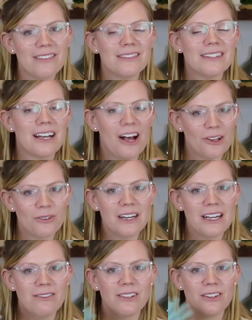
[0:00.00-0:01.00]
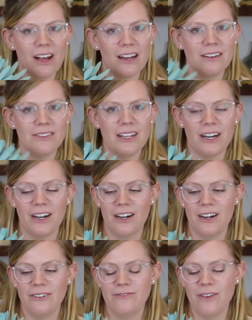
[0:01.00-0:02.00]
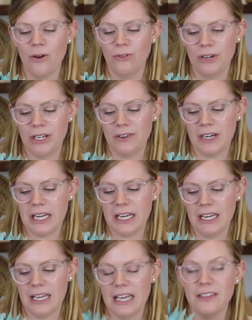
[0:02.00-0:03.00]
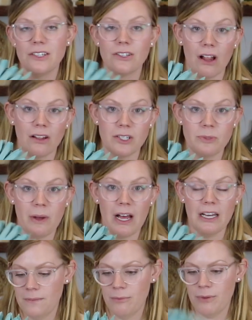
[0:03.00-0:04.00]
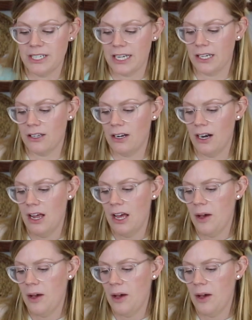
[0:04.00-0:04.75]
the coloring of a lot of their faux greenery in the dollar spot in particular,